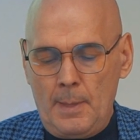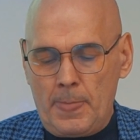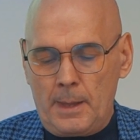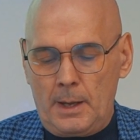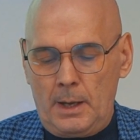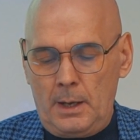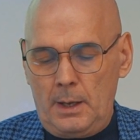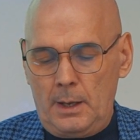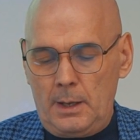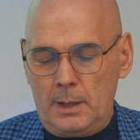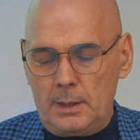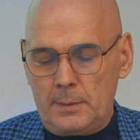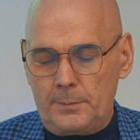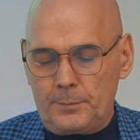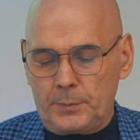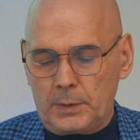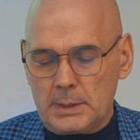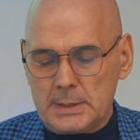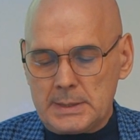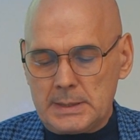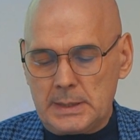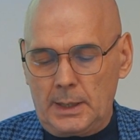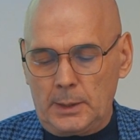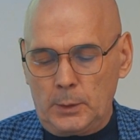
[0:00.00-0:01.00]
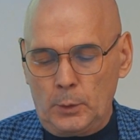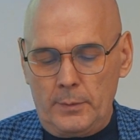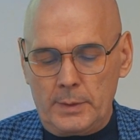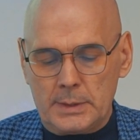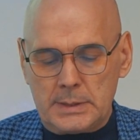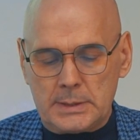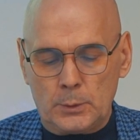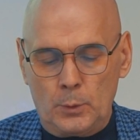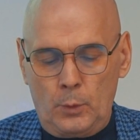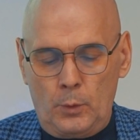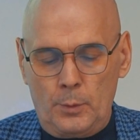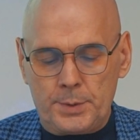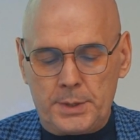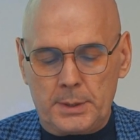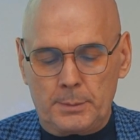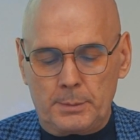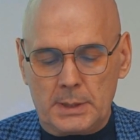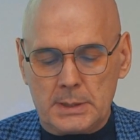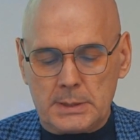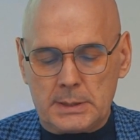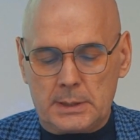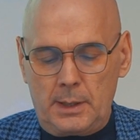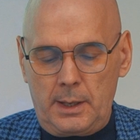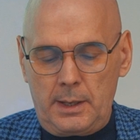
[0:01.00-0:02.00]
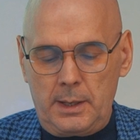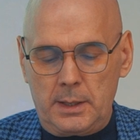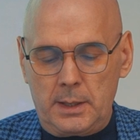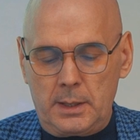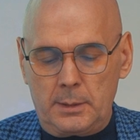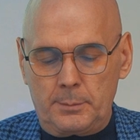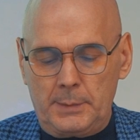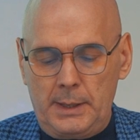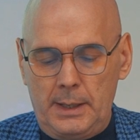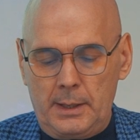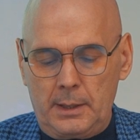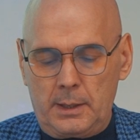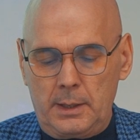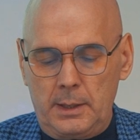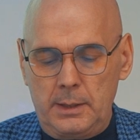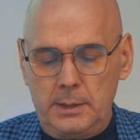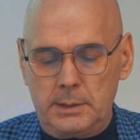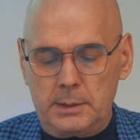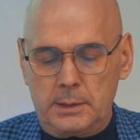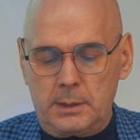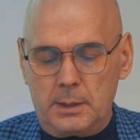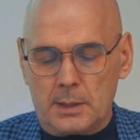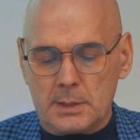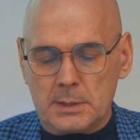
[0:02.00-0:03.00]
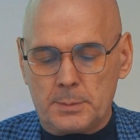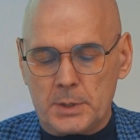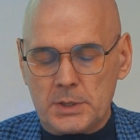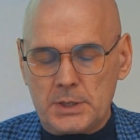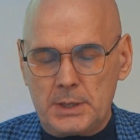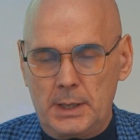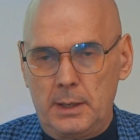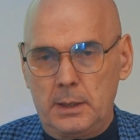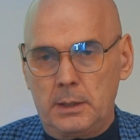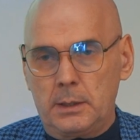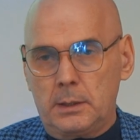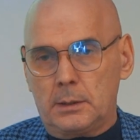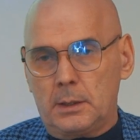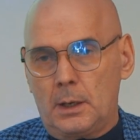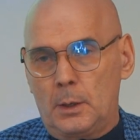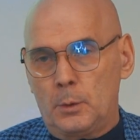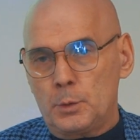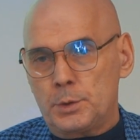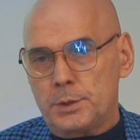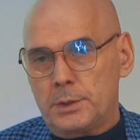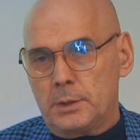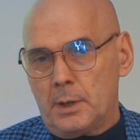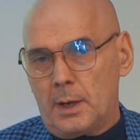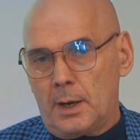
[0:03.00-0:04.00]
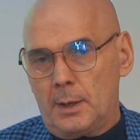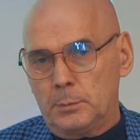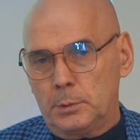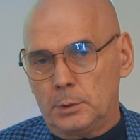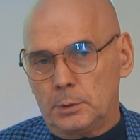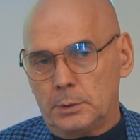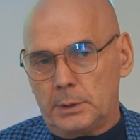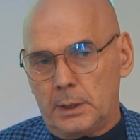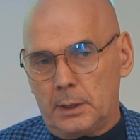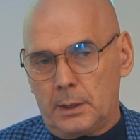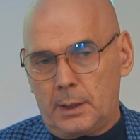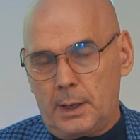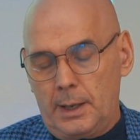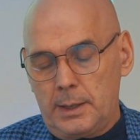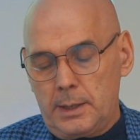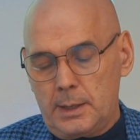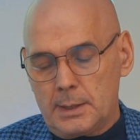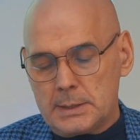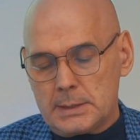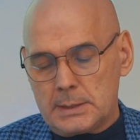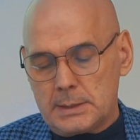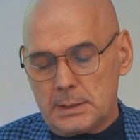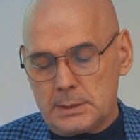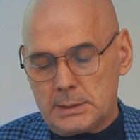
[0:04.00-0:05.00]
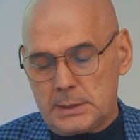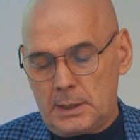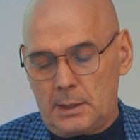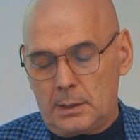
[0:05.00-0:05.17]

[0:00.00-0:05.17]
Every scientific fact, every scientific observation, wherever and by whom they are made,